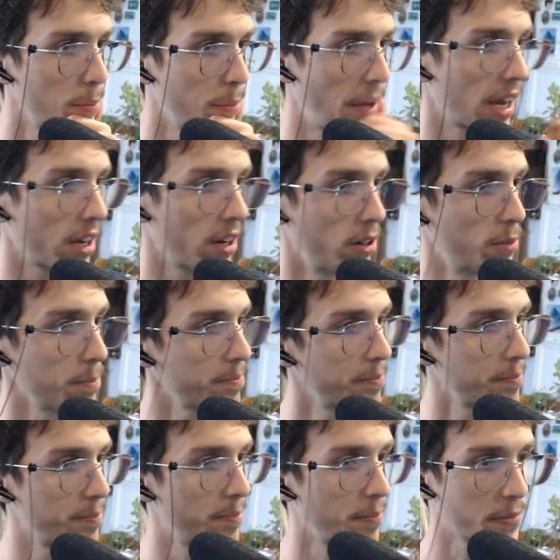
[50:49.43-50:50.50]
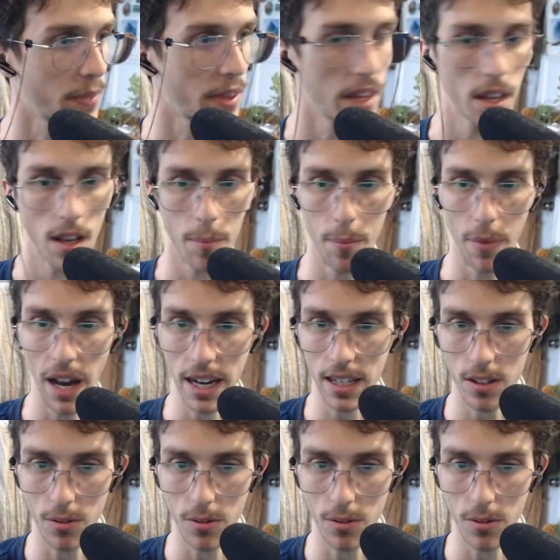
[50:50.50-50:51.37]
home. Back at the